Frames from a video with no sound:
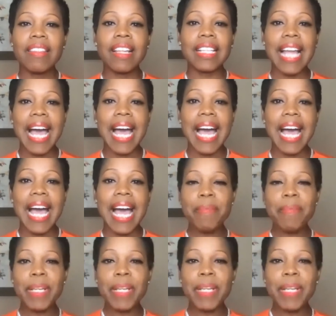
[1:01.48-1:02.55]
last 10
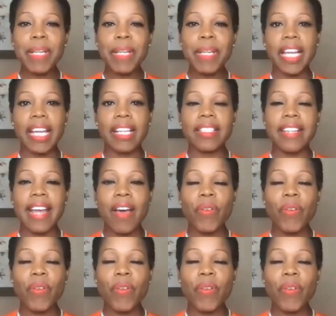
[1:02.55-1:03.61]
minutes of today's
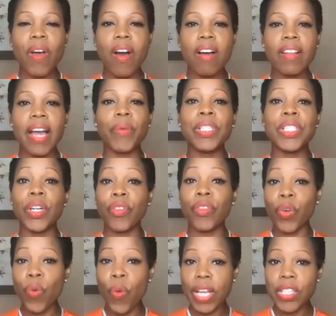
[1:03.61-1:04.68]
town hall are reserved for
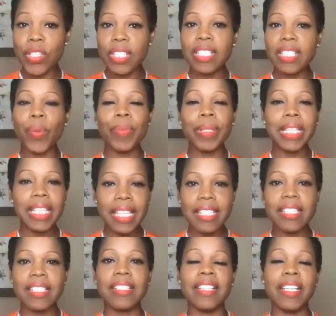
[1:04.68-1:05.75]
questions, so please
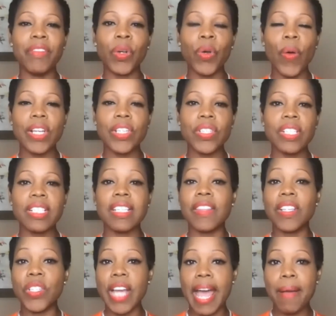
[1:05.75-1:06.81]
leave your questions in the
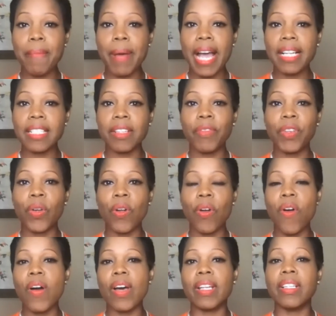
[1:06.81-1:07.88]
chat box if you're
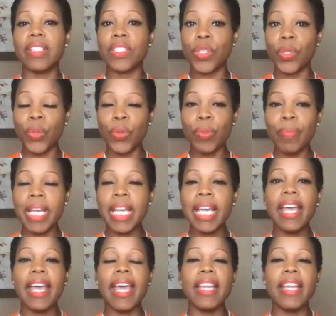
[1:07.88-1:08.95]
on Zoom
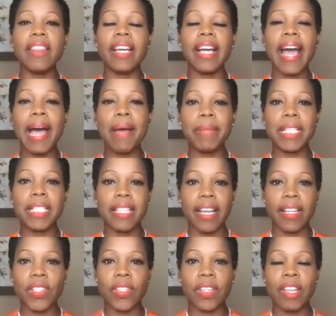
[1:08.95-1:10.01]
and in the comment
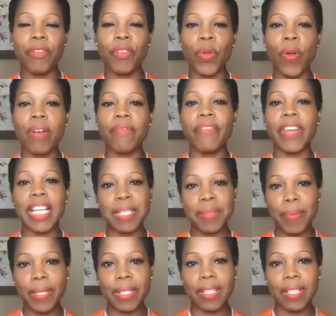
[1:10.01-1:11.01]
section if you're on Facebook.